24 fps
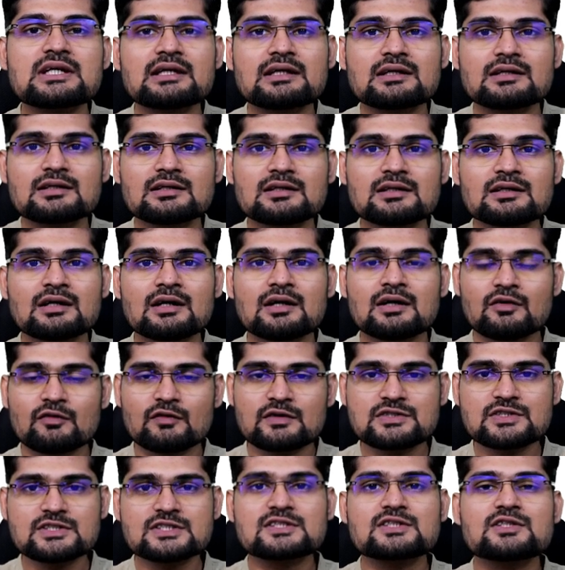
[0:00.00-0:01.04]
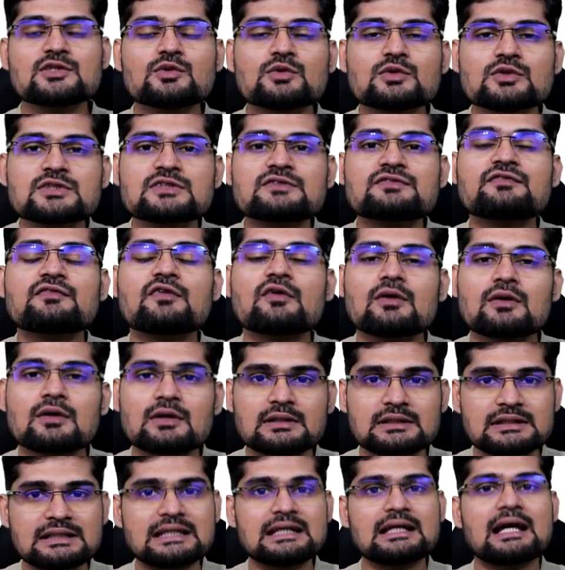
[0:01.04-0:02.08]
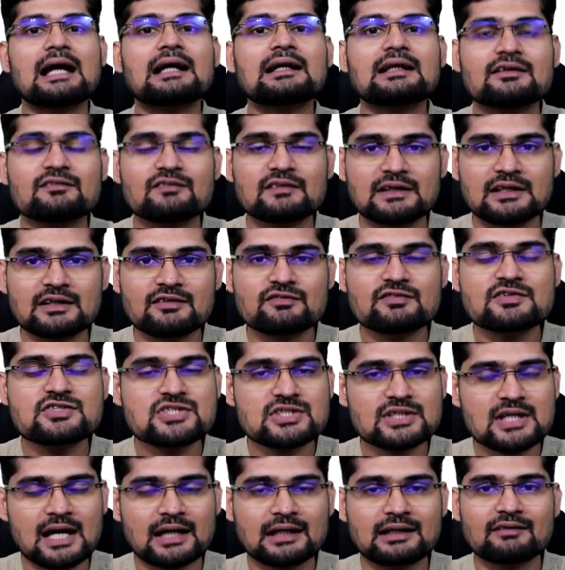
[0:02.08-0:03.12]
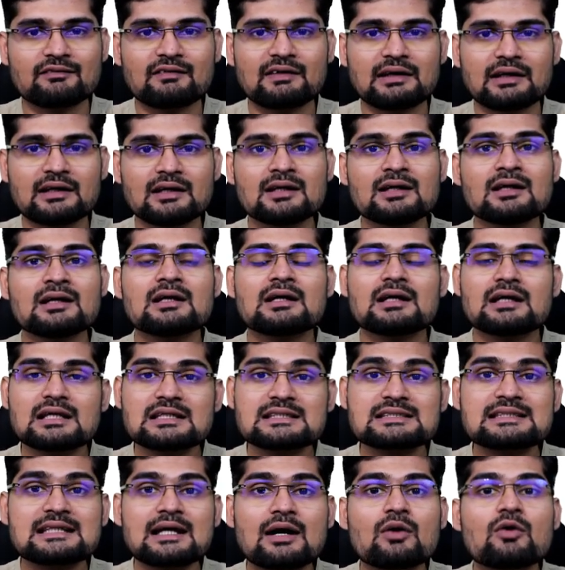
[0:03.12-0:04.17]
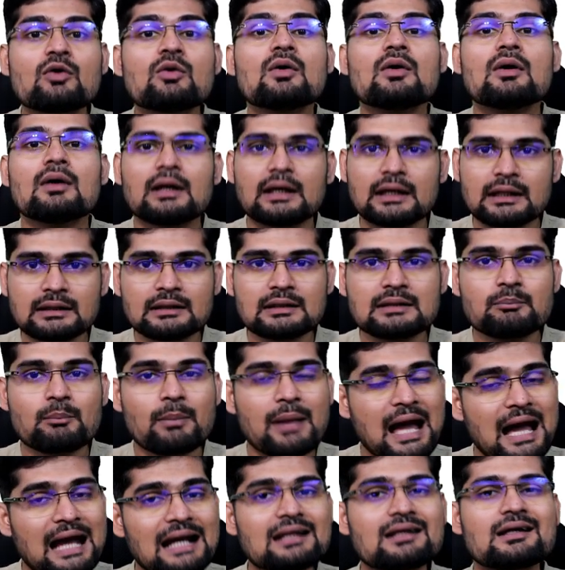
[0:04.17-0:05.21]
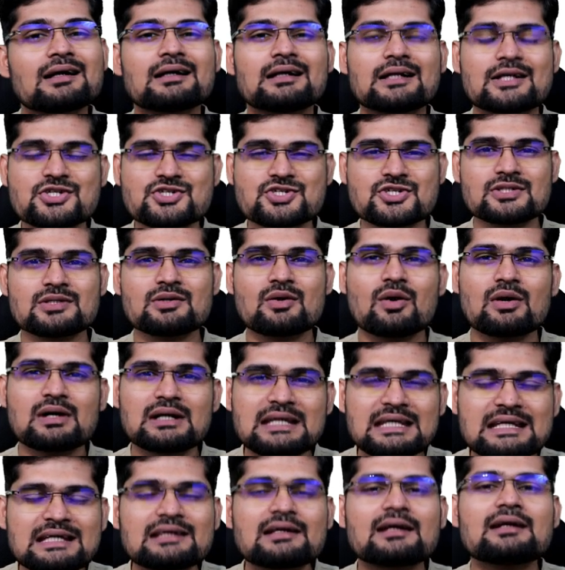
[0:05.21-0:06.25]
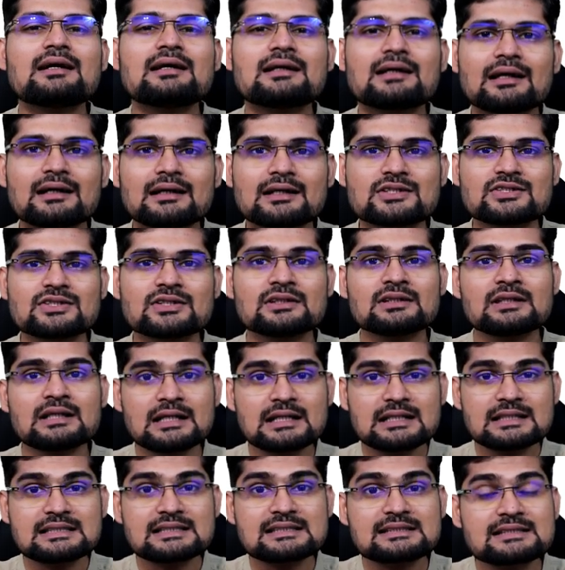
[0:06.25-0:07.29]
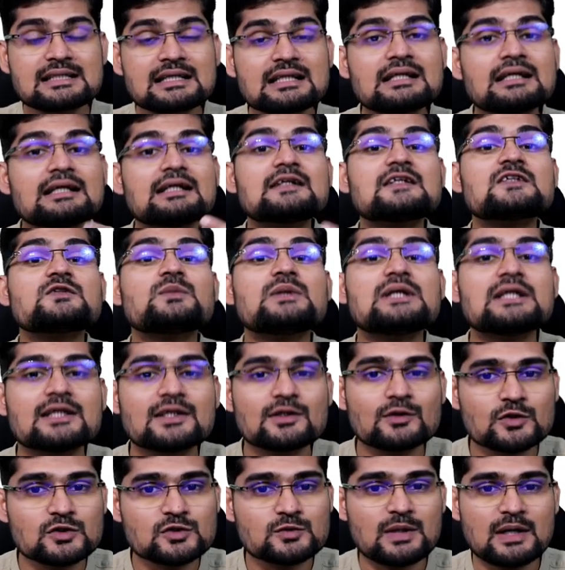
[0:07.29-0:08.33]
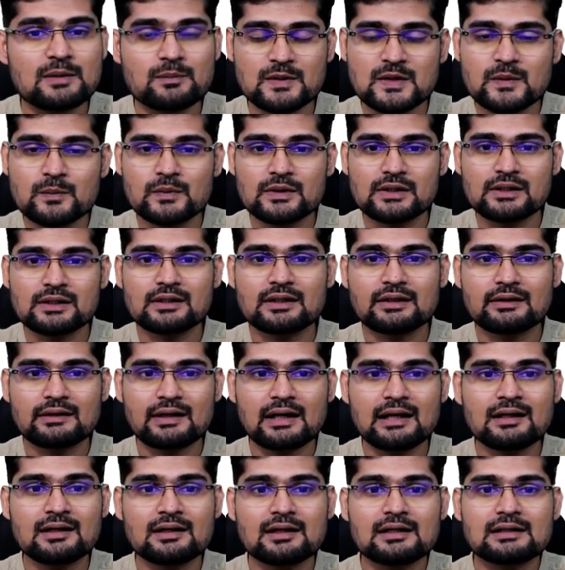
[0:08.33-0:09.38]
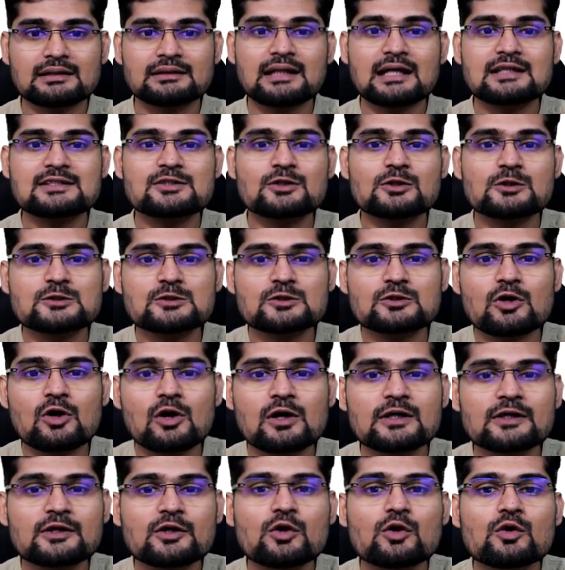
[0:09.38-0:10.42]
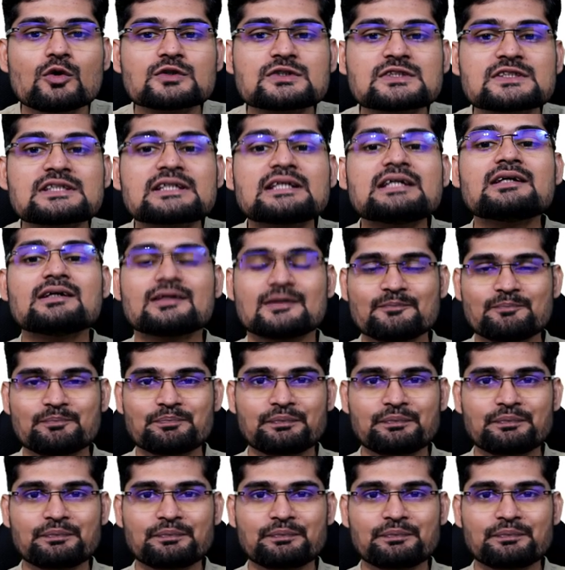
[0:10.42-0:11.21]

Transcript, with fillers: gear which is used for the activity, fishing activity, is now in bad condition or degraded condition. Still it is being used by people, right? That's also called ghost gear,